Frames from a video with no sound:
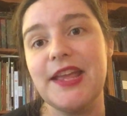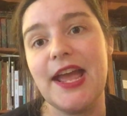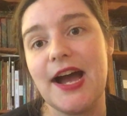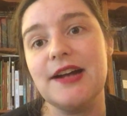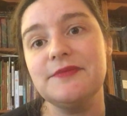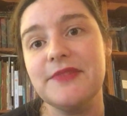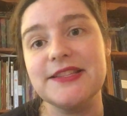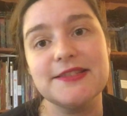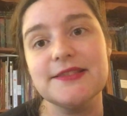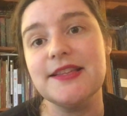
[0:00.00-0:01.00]
yeah,
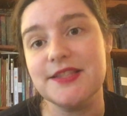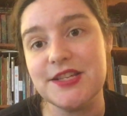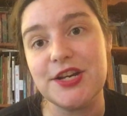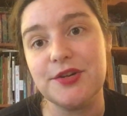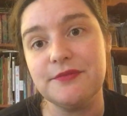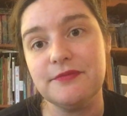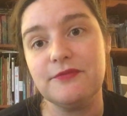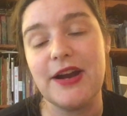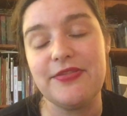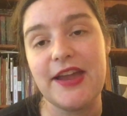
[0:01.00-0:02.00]
that's that's you
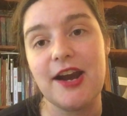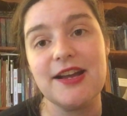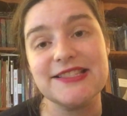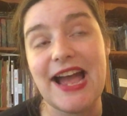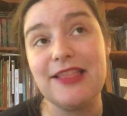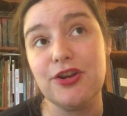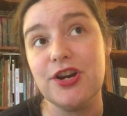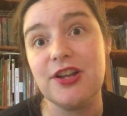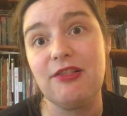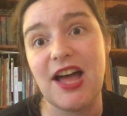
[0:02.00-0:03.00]
right there because I
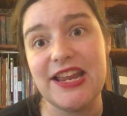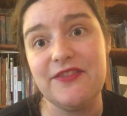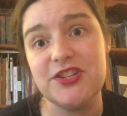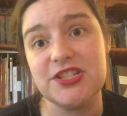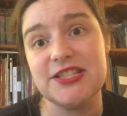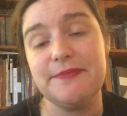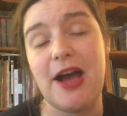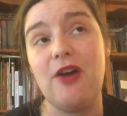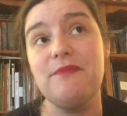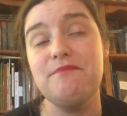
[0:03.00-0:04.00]
learned a lot even just
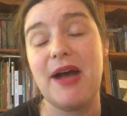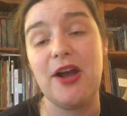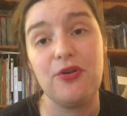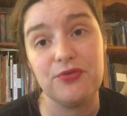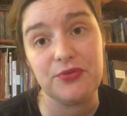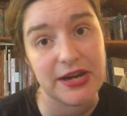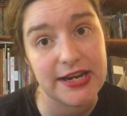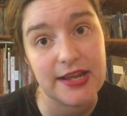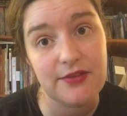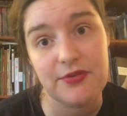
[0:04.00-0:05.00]
about my own
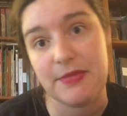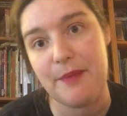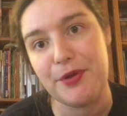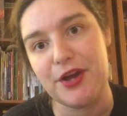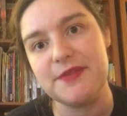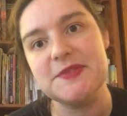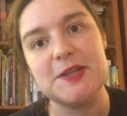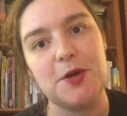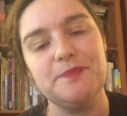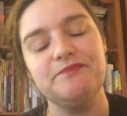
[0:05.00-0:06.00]
reading from that book.
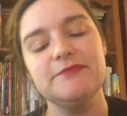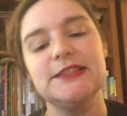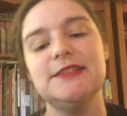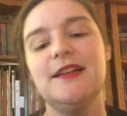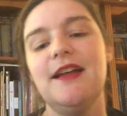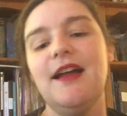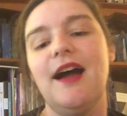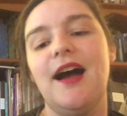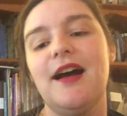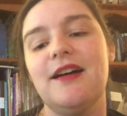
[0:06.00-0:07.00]
So
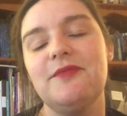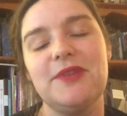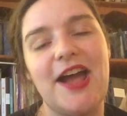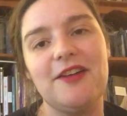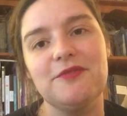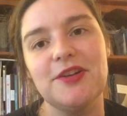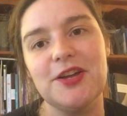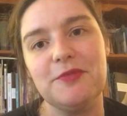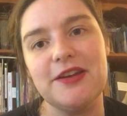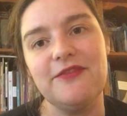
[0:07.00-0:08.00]
uh, yeah,
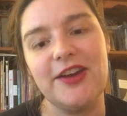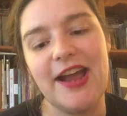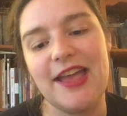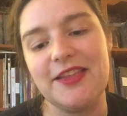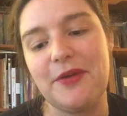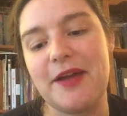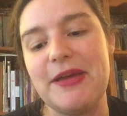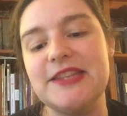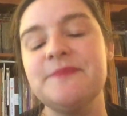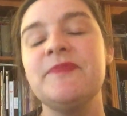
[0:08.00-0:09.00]
good one. Very highly
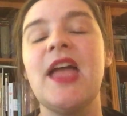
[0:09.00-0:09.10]
recommend.